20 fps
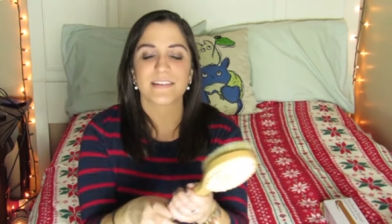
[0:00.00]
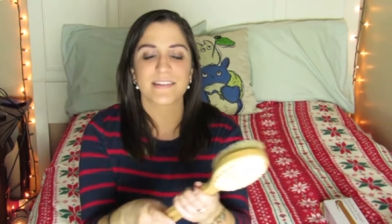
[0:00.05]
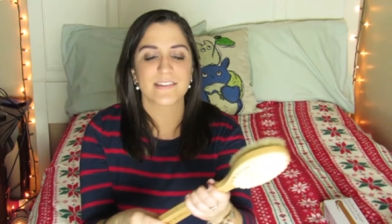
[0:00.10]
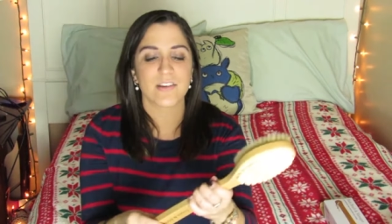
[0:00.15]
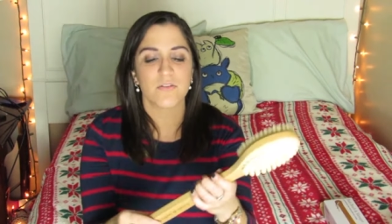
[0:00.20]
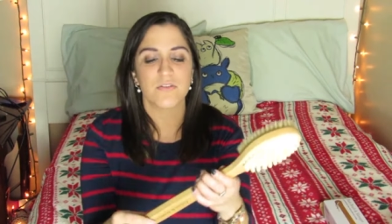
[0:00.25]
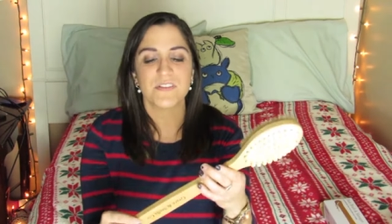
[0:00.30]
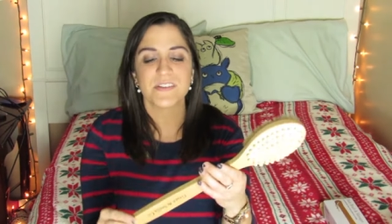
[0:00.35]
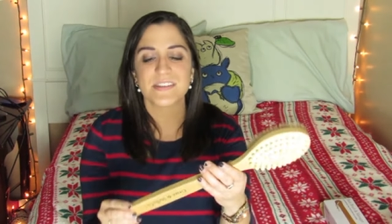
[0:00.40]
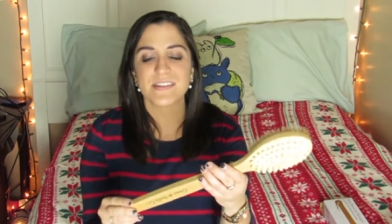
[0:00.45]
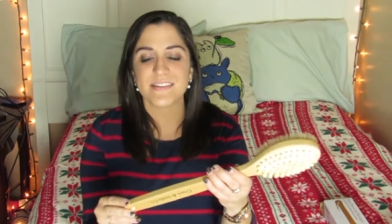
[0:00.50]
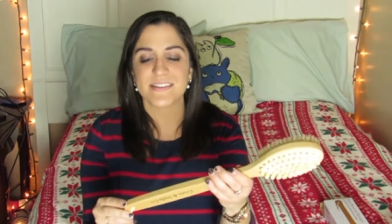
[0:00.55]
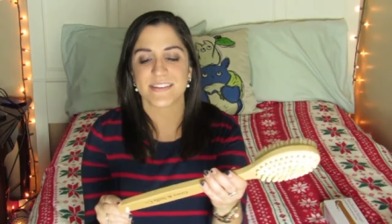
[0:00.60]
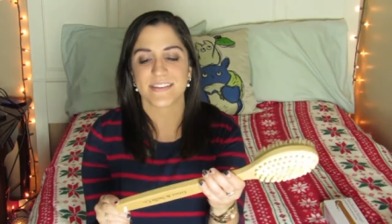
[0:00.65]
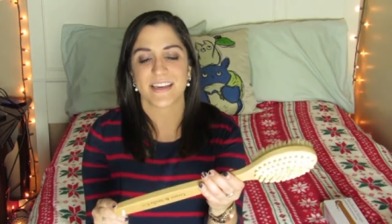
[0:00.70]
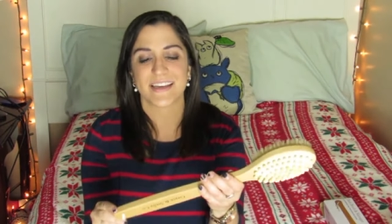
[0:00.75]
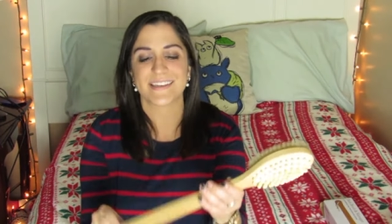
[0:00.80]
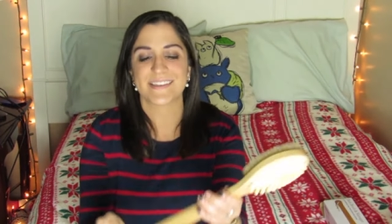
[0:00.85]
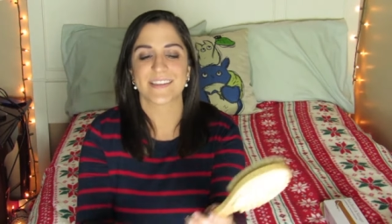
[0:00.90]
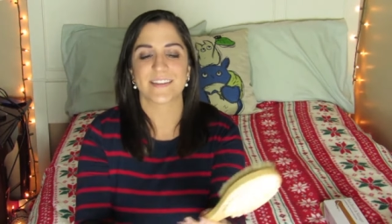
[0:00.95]
So this is
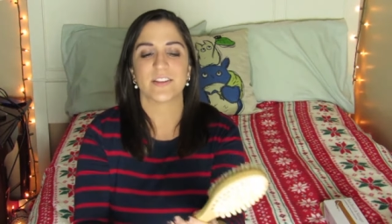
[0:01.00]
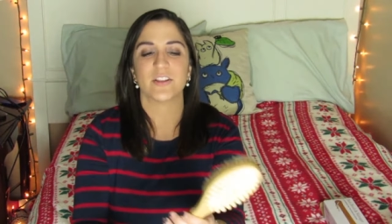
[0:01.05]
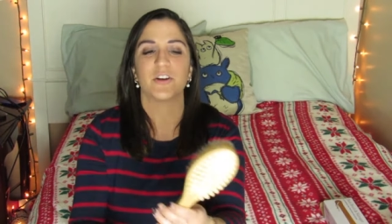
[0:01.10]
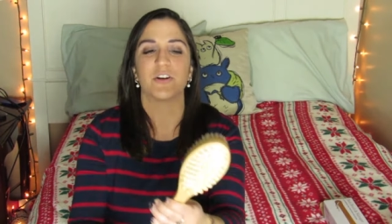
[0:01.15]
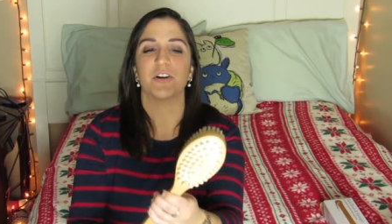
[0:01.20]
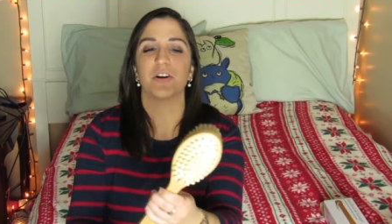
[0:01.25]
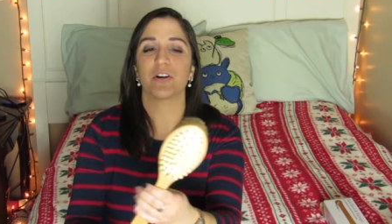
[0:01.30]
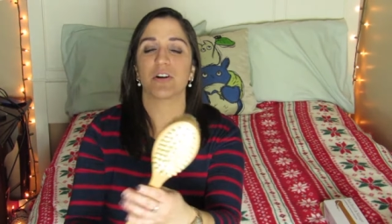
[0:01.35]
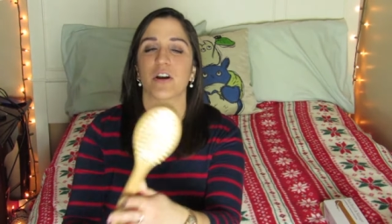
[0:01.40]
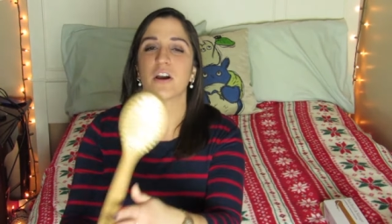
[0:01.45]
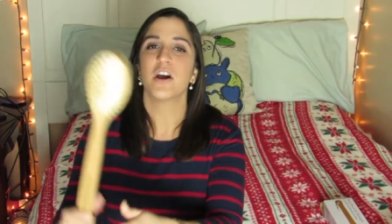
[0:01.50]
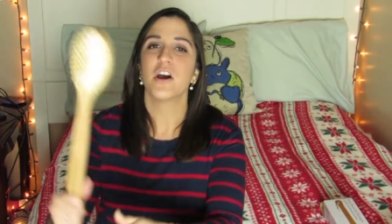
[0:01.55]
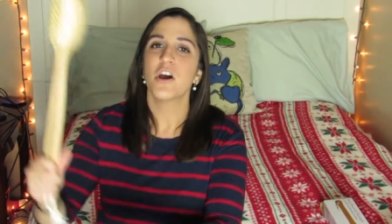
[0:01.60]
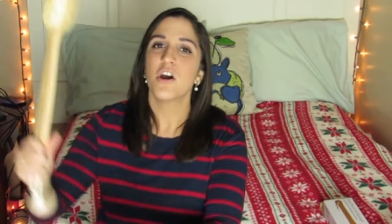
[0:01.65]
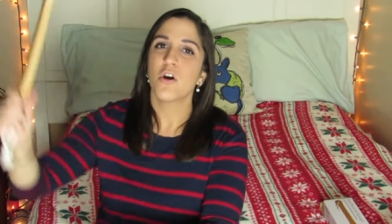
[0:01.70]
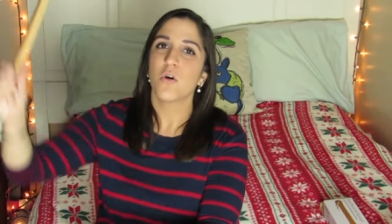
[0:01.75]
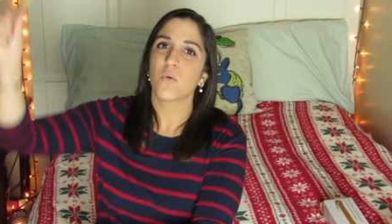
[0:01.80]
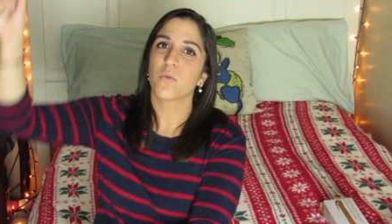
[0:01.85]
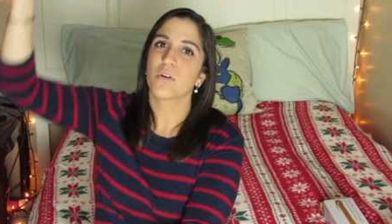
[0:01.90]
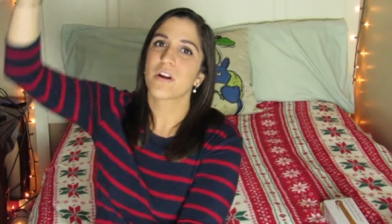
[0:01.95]
nice and long,
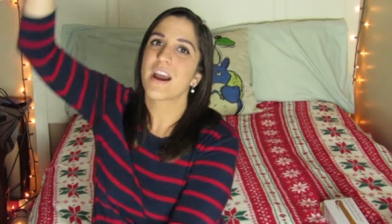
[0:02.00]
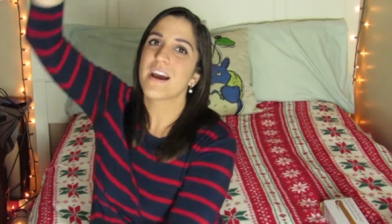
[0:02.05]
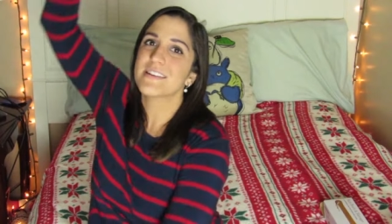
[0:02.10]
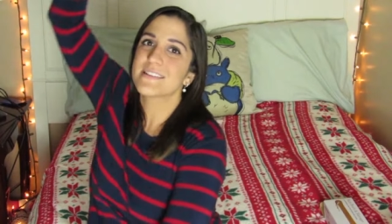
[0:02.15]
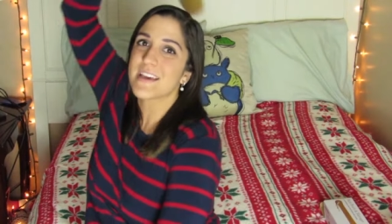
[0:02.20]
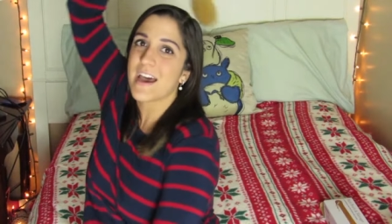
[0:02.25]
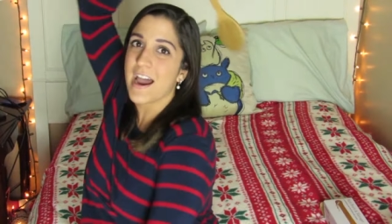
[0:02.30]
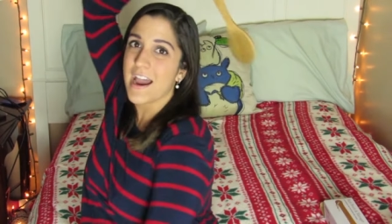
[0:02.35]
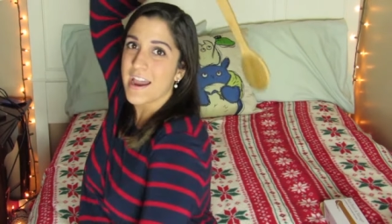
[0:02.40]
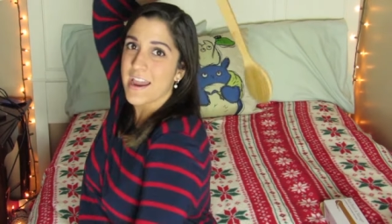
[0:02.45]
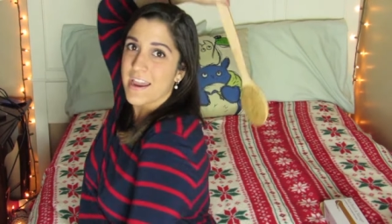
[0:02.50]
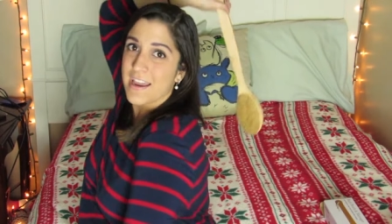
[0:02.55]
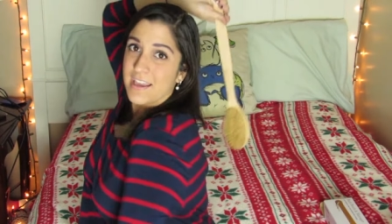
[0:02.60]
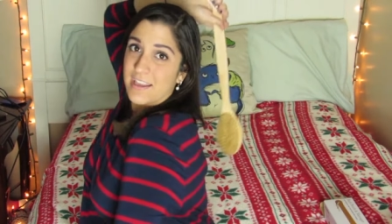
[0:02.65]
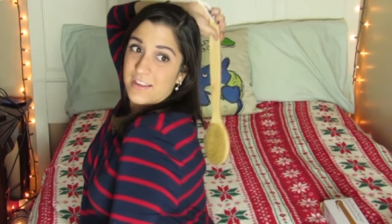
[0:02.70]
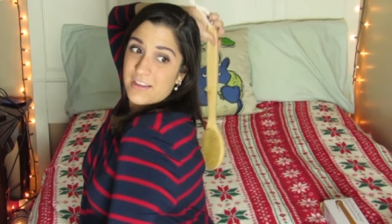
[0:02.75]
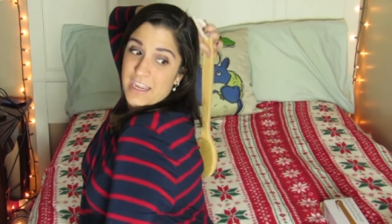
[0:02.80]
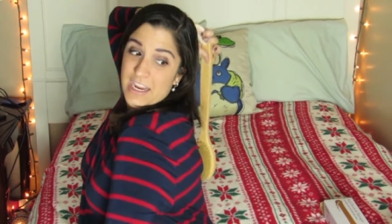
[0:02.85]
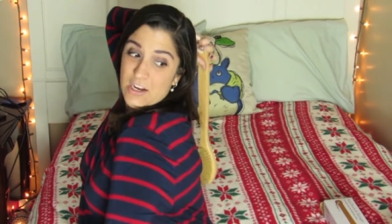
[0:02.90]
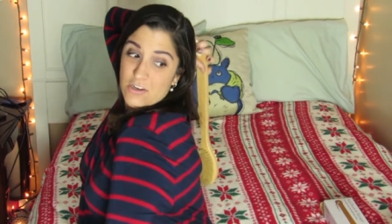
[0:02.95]
whereas I
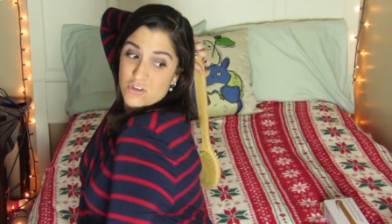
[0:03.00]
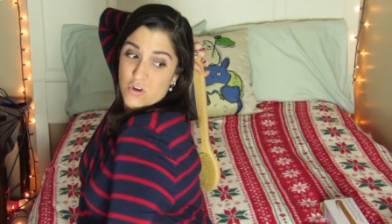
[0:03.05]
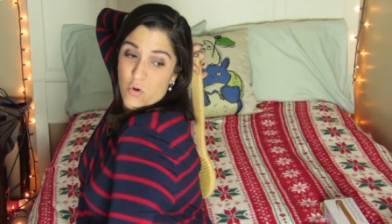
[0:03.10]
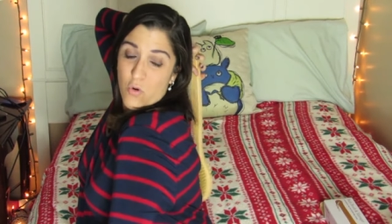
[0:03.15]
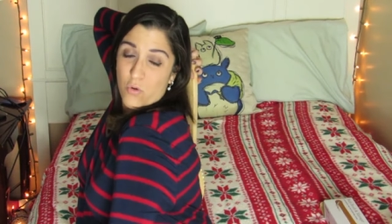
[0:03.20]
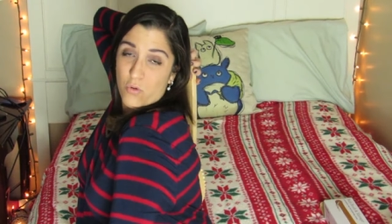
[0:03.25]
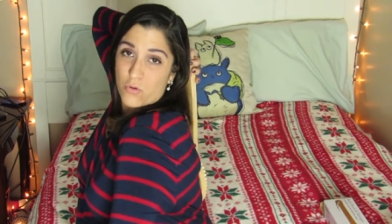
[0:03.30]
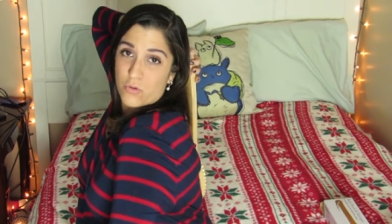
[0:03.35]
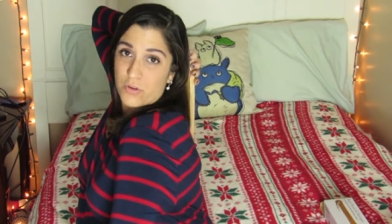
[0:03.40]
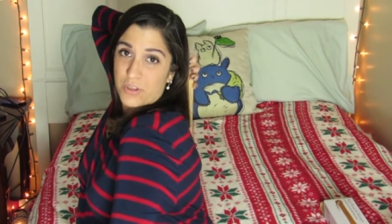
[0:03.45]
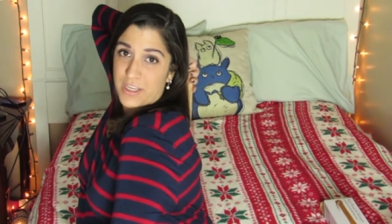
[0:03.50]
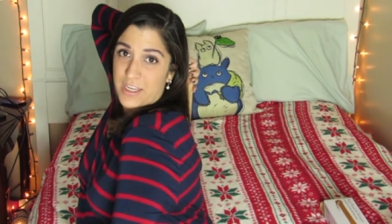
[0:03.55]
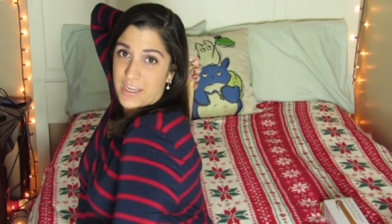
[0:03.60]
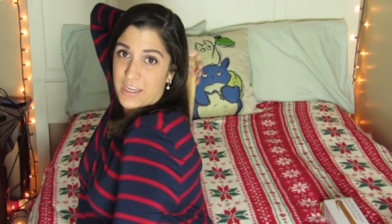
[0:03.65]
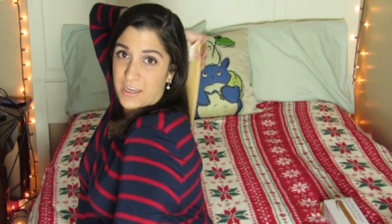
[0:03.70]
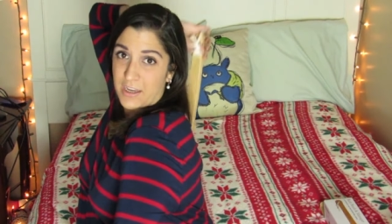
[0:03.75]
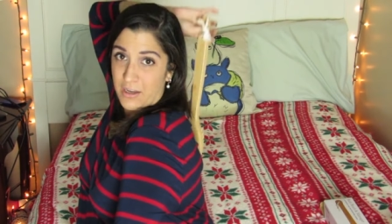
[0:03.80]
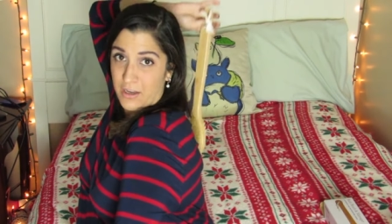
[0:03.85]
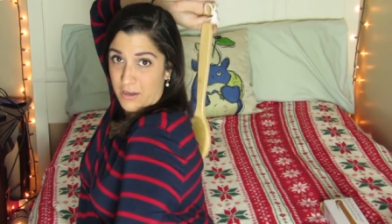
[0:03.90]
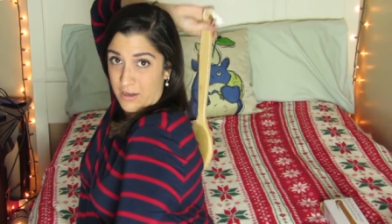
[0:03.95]
can like
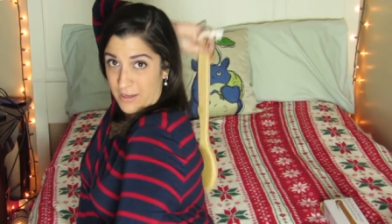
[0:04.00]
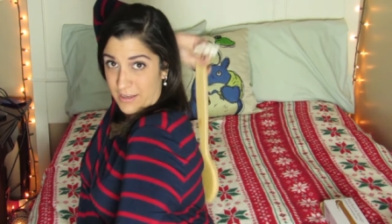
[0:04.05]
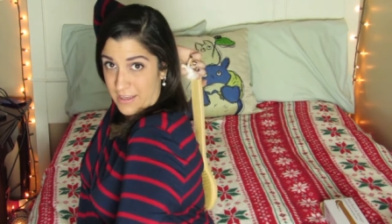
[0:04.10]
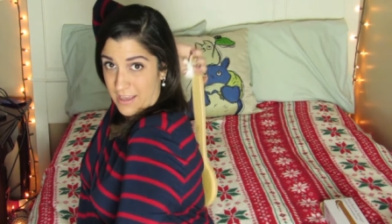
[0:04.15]
totally